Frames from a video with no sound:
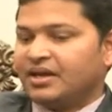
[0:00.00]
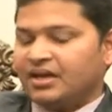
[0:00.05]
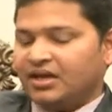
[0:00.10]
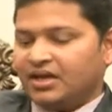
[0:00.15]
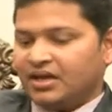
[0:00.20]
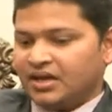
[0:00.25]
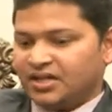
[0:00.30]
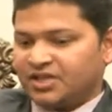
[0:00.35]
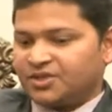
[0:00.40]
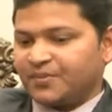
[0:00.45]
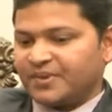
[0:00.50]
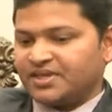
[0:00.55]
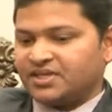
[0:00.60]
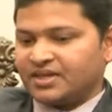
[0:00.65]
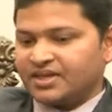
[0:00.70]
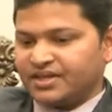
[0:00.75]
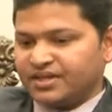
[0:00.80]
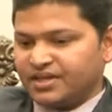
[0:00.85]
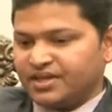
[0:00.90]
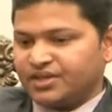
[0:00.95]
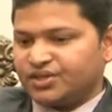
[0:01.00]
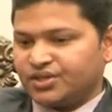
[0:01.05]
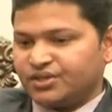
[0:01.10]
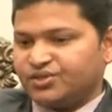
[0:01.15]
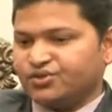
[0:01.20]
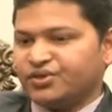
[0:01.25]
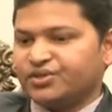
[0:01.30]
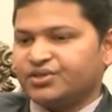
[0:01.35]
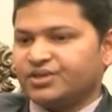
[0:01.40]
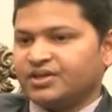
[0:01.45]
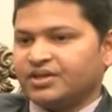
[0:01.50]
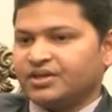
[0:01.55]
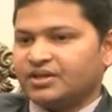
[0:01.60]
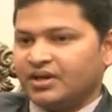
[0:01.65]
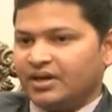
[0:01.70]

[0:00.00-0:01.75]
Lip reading: Especially in this situation,